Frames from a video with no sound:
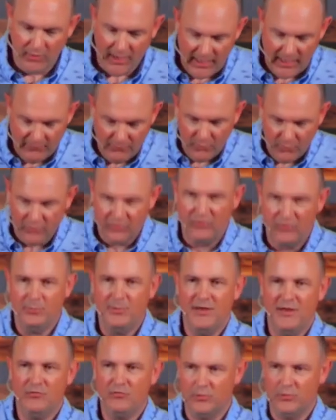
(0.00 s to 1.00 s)
life who can
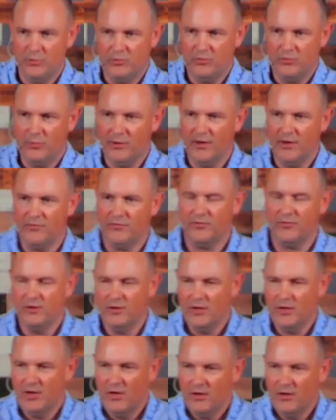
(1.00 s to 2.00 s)
speak truth to us.
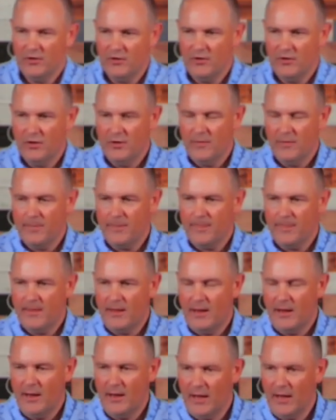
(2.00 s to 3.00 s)

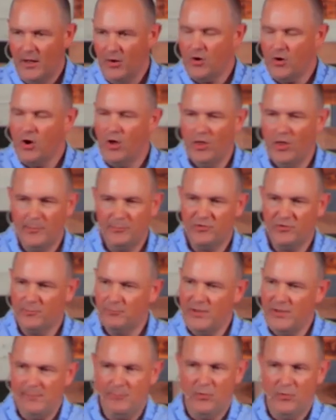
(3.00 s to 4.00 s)
I'll call up some
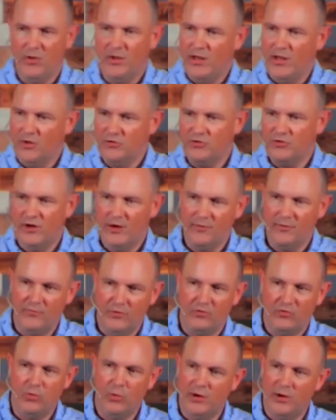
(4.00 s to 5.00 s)
people and I'll share
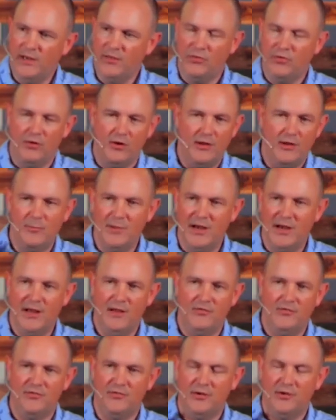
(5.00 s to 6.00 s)
for 20, 30
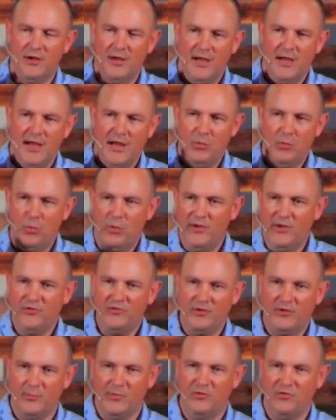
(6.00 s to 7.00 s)
minutes. And
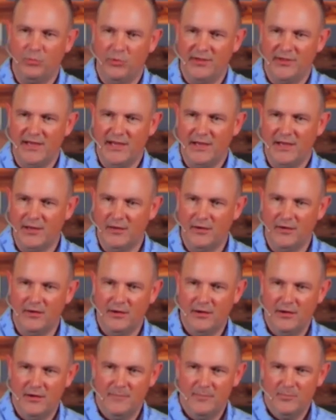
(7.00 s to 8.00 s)
wisdom is when they can
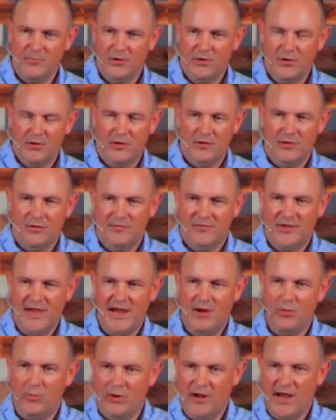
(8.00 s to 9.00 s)

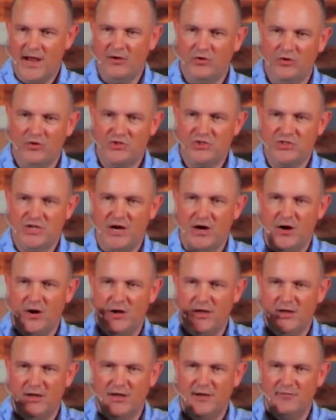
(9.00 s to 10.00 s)
take what I just
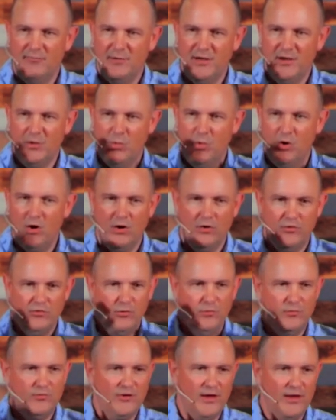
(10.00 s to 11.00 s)
shared and give me a one or
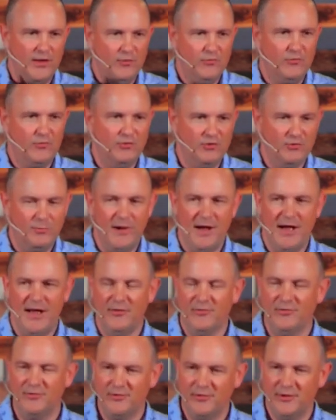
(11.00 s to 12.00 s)
two sentence
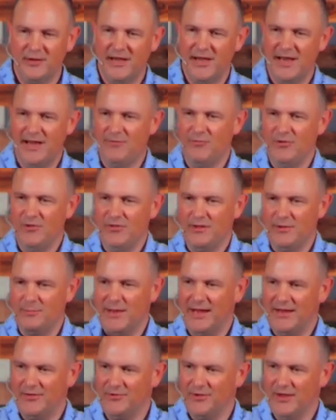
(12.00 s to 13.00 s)
response, and everything
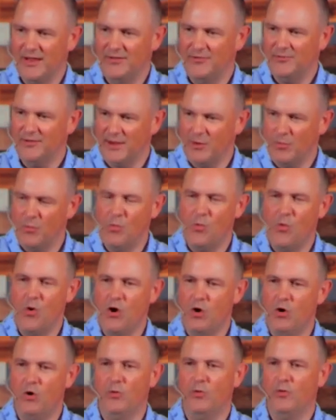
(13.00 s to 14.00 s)
makes sense. Like,
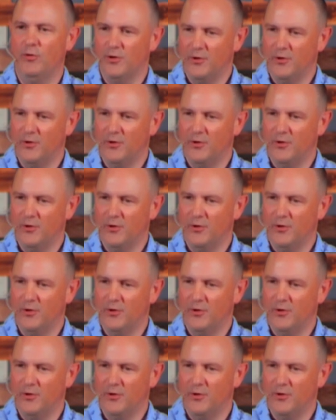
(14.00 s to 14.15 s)
whoa,